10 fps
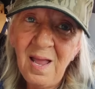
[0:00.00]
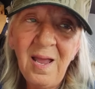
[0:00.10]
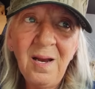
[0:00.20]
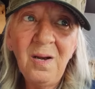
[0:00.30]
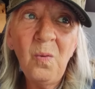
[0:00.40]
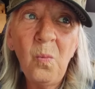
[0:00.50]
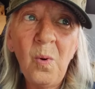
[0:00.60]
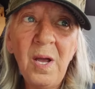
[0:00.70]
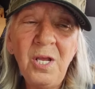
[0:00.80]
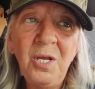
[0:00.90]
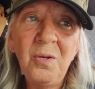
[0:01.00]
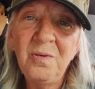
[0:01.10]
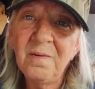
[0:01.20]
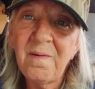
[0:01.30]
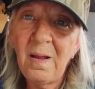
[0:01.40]
and what you
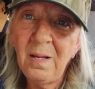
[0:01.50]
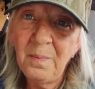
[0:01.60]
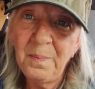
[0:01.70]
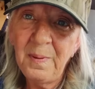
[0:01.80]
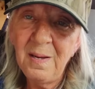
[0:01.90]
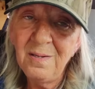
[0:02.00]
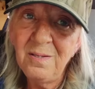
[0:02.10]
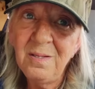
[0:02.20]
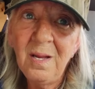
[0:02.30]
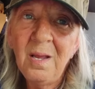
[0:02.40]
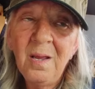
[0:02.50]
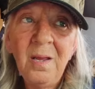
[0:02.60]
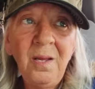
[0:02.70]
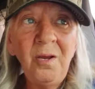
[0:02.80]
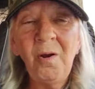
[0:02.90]
develop in
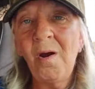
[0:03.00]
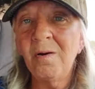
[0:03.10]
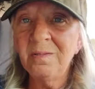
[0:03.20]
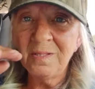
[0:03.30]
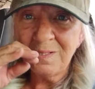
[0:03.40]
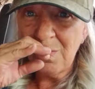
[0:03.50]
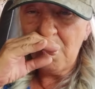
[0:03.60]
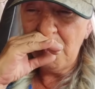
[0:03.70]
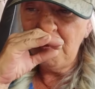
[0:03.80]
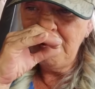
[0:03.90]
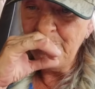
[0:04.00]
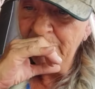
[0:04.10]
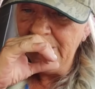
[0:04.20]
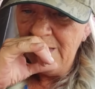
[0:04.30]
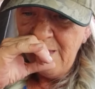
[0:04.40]
your heart and soul.
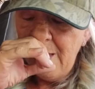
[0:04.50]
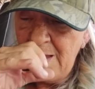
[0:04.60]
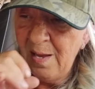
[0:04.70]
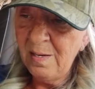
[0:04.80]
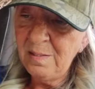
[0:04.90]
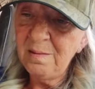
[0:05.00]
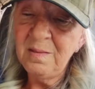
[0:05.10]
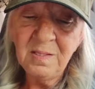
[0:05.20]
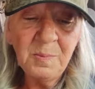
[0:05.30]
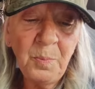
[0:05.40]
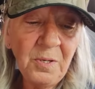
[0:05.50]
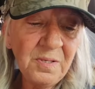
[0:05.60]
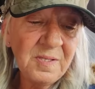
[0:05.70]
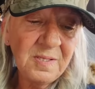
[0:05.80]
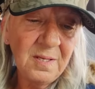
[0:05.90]
And this
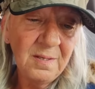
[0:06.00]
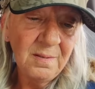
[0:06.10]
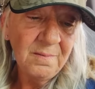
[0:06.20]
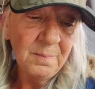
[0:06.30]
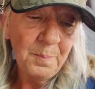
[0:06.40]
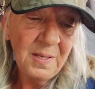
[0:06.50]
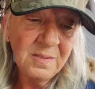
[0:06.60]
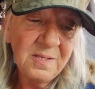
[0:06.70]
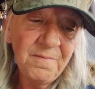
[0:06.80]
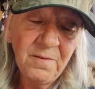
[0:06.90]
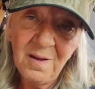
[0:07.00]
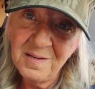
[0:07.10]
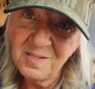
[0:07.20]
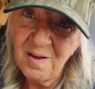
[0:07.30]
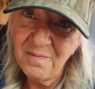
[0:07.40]
person, because he
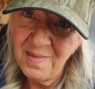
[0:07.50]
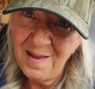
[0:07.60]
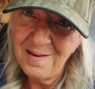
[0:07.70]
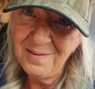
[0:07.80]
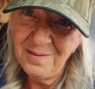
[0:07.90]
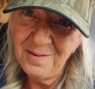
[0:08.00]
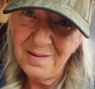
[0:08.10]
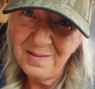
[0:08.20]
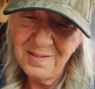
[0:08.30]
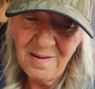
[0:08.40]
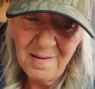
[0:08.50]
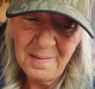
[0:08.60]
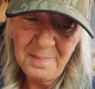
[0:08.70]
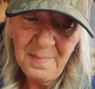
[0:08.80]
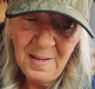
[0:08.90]
flies off the handle all the
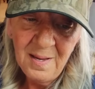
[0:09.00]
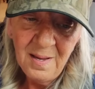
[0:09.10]
time,